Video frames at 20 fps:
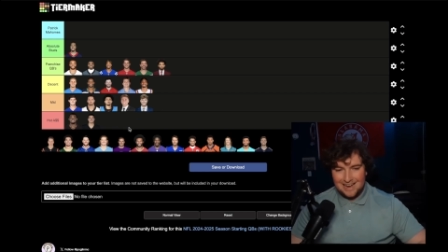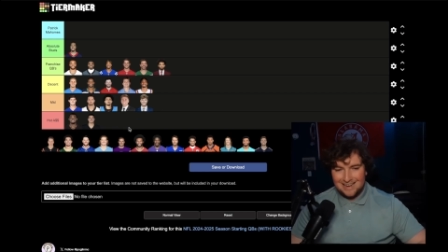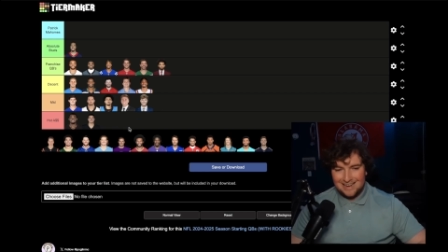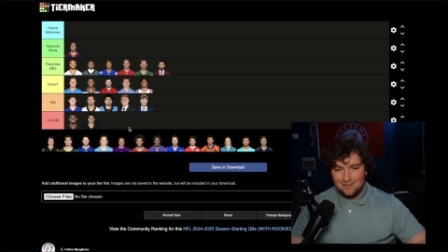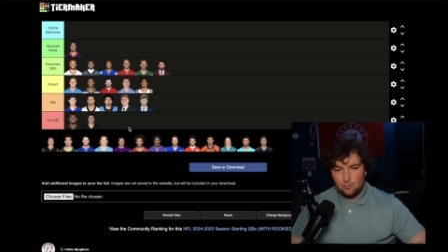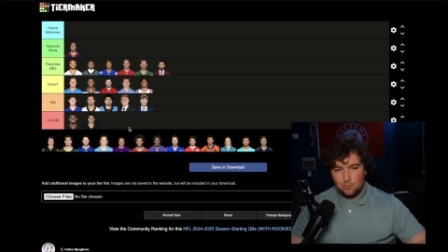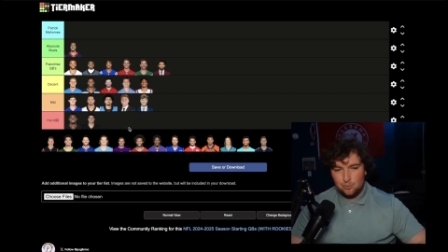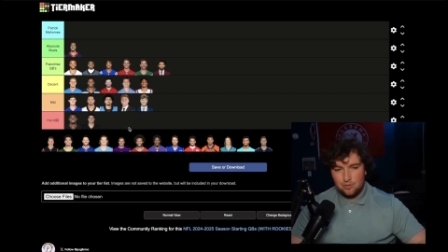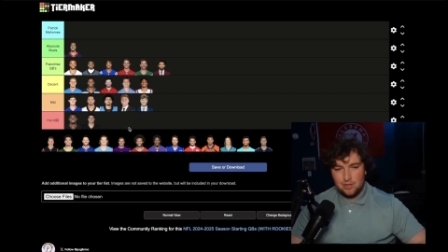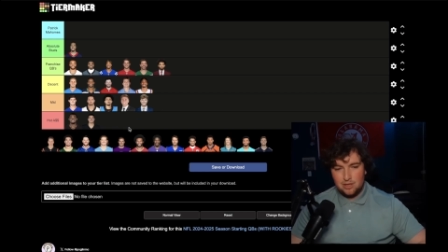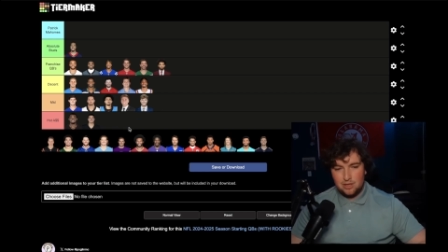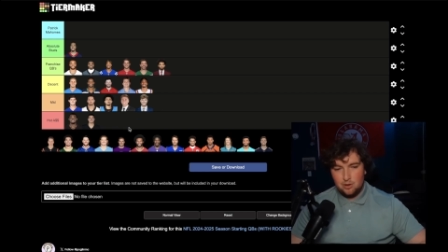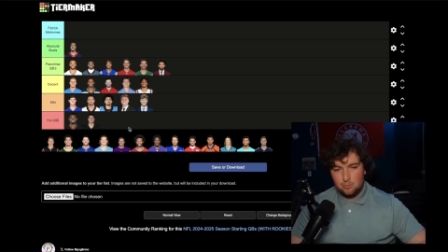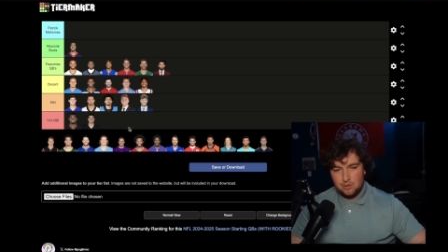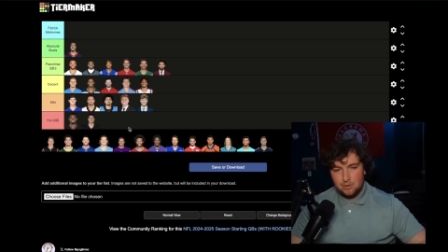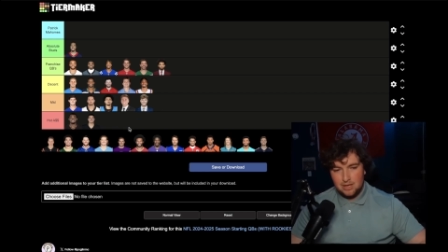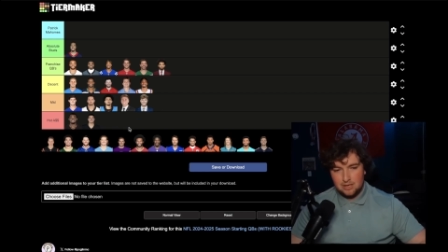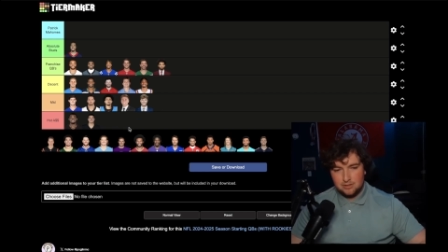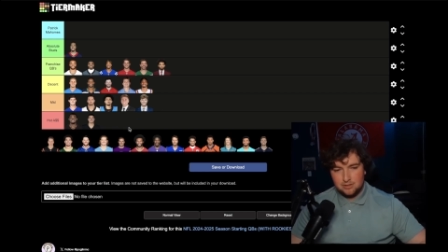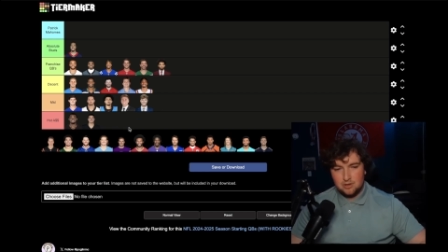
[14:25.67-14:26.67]
I don't think he'll
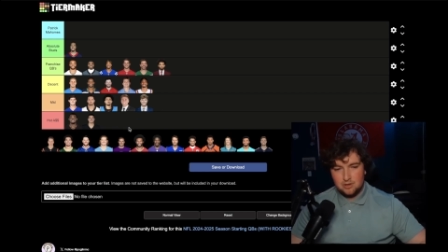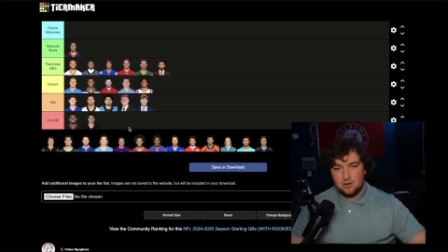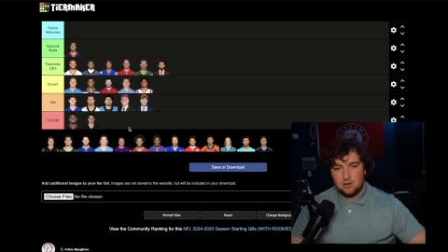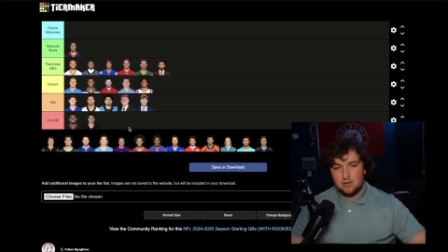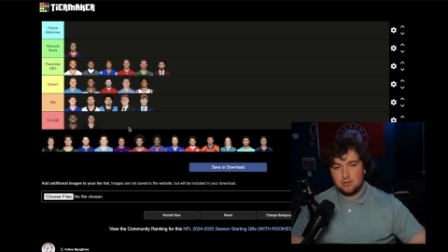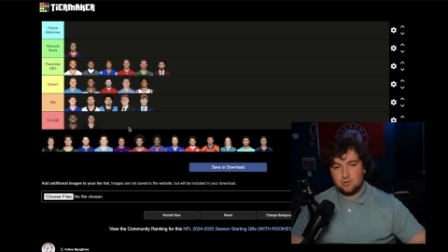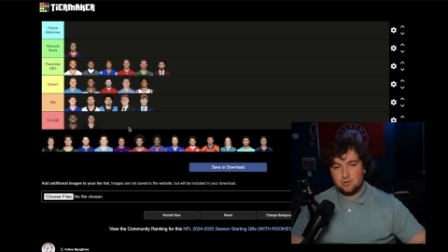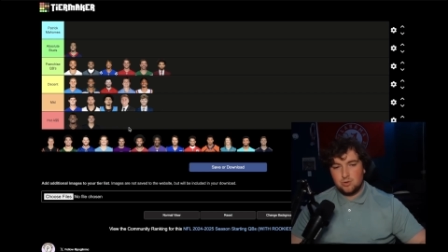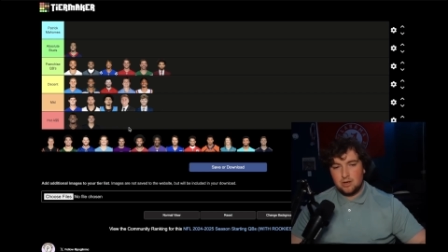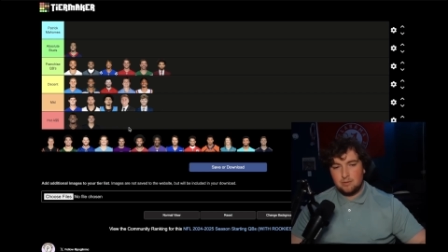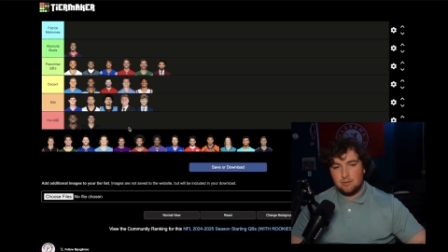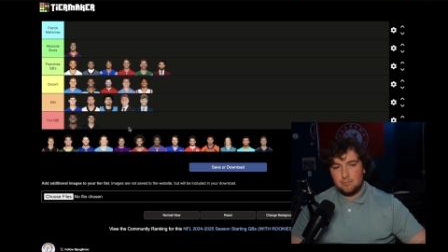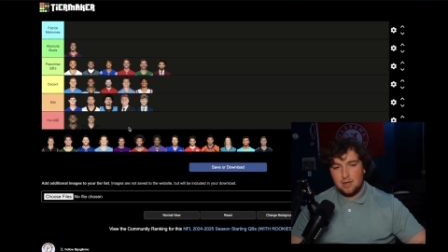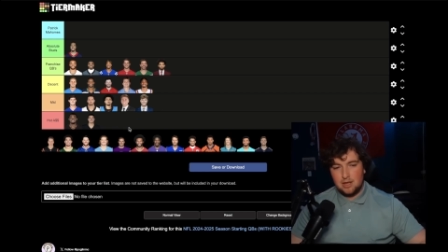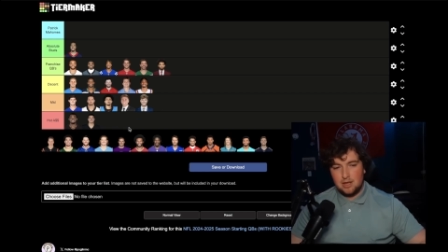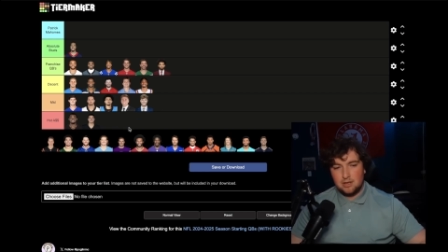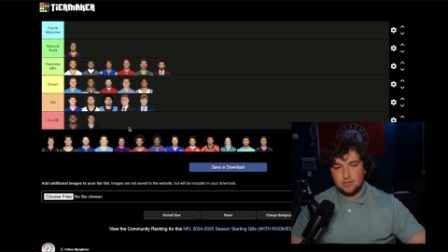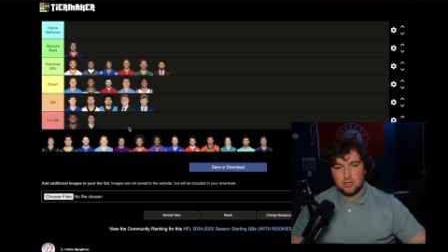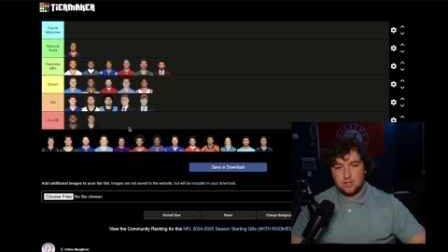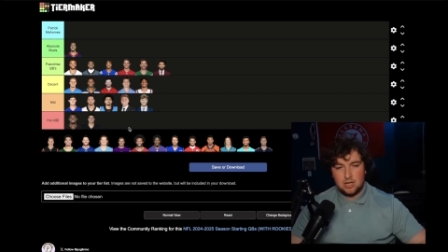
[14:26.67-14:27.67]
be as good as Drake May
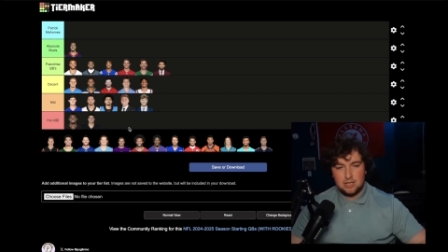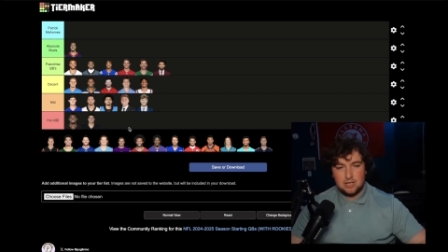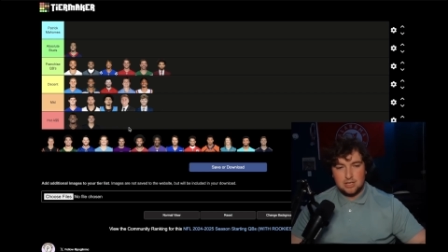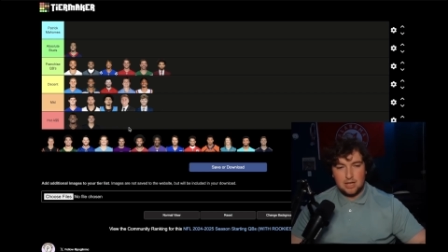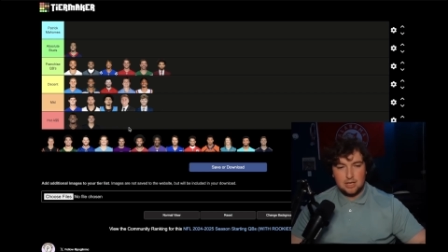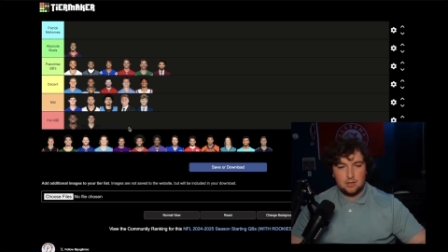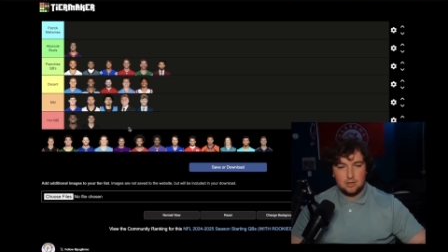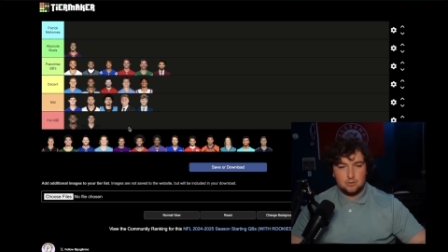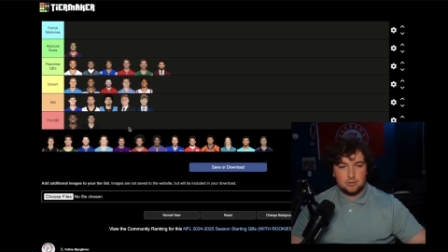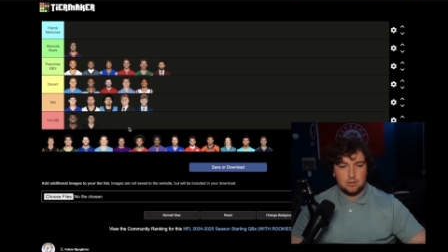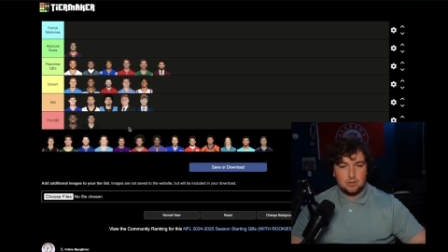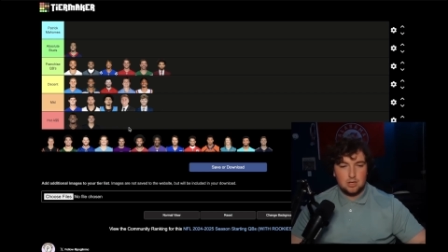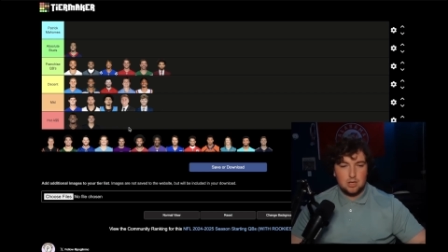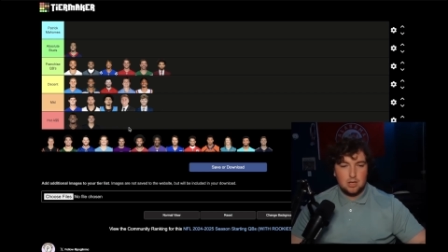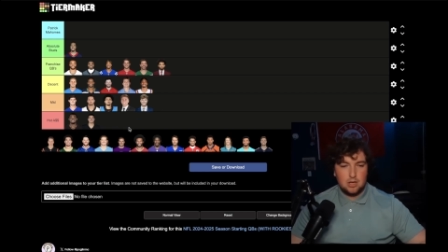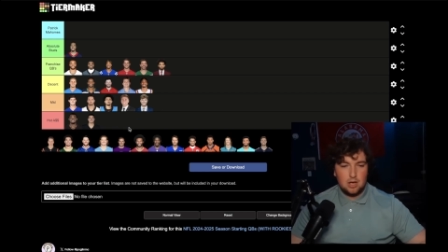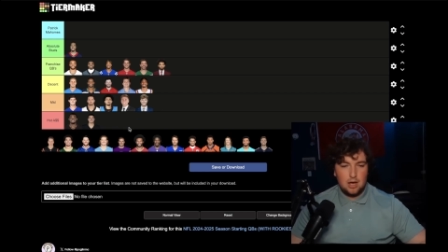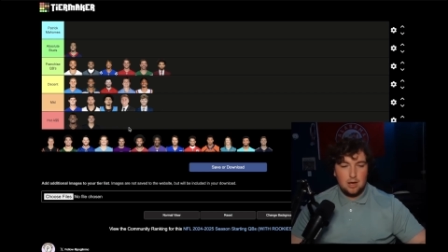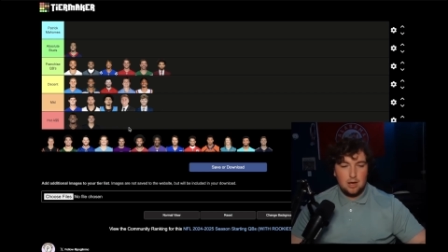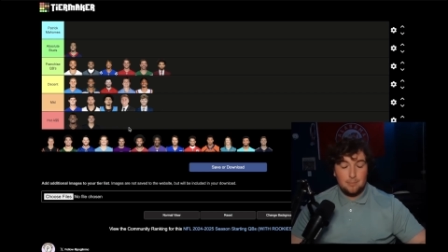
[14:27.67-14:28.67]
and Jaden Daniels,
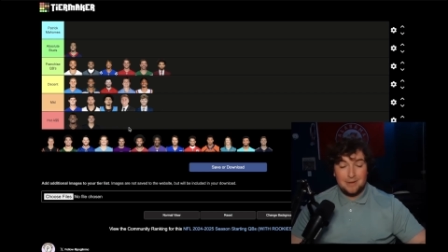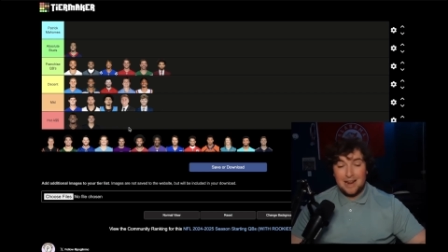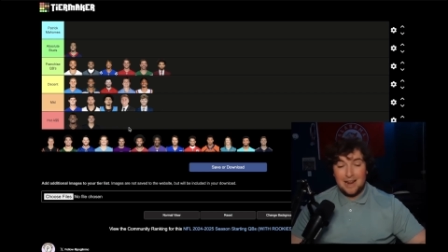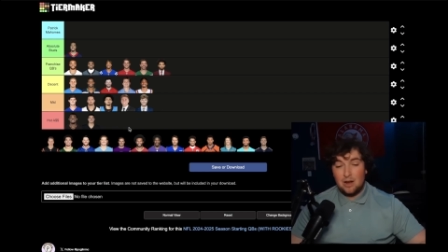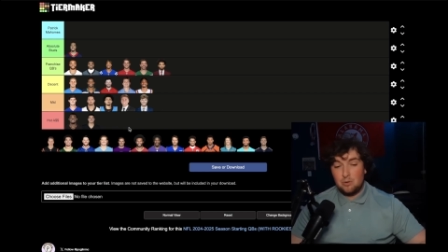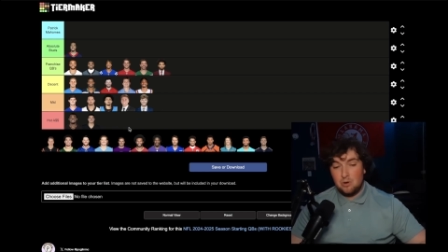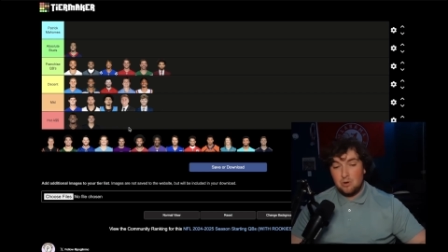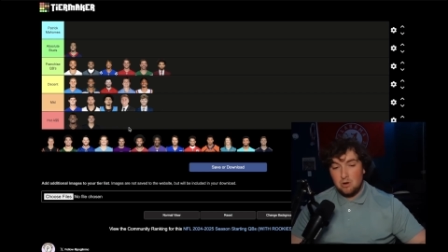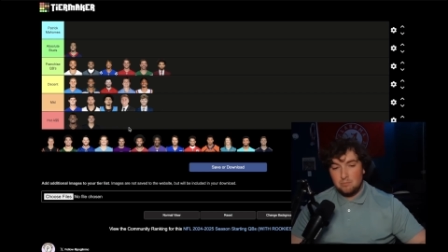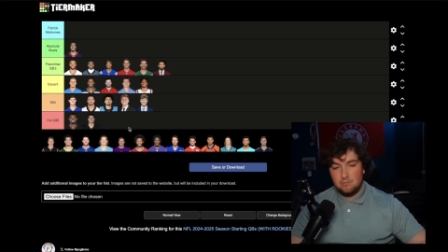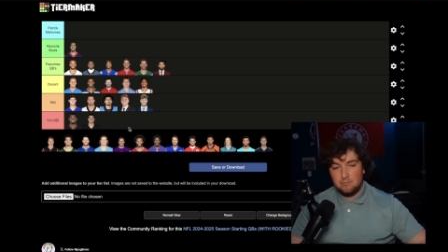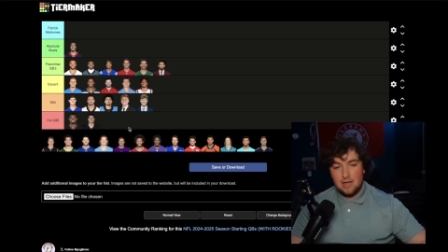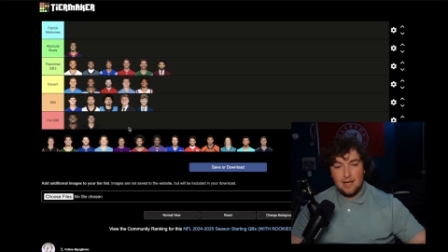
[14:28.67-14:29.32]
but I don't know.